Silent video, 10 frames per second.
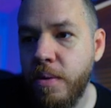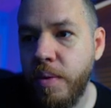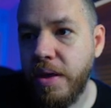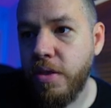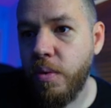
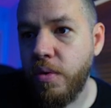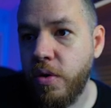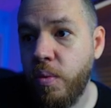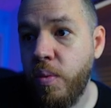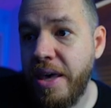
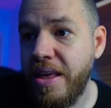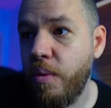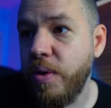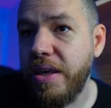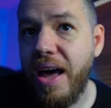the way that
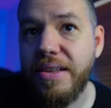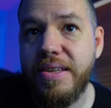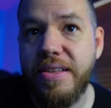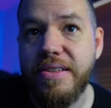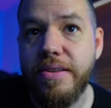we got to
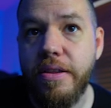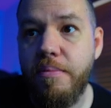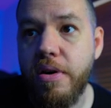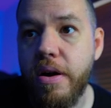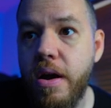this
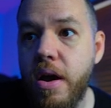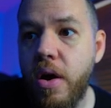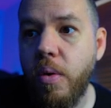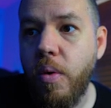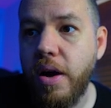number
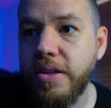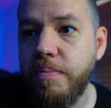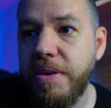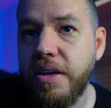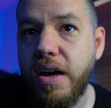was
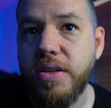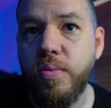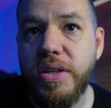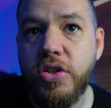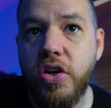because
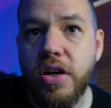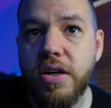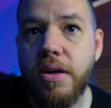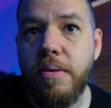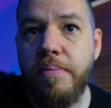we
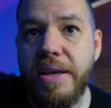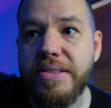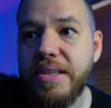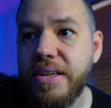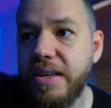took
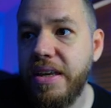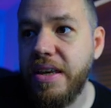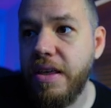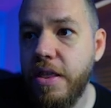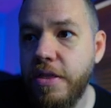
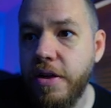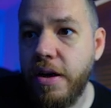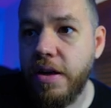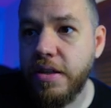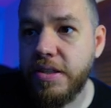basically
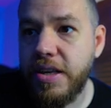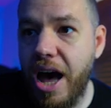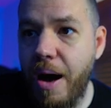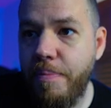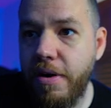the
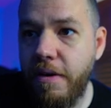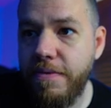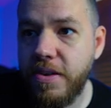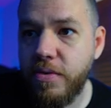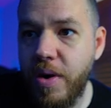top of
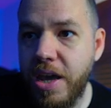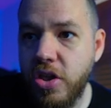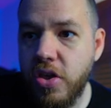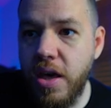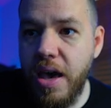this
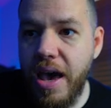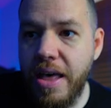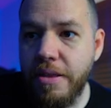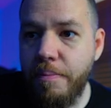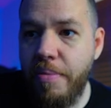range
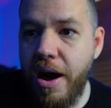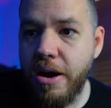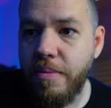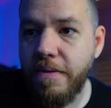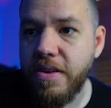and the
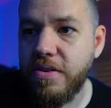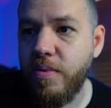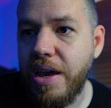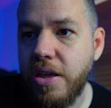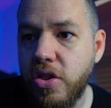bottom of this
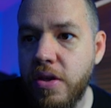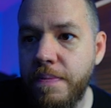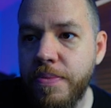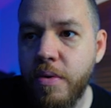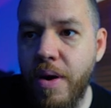range,
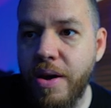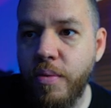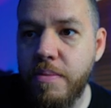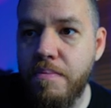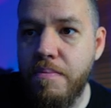right?
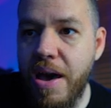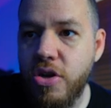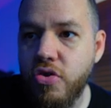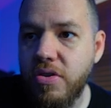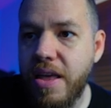We
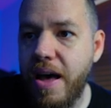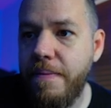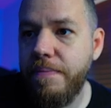measured that,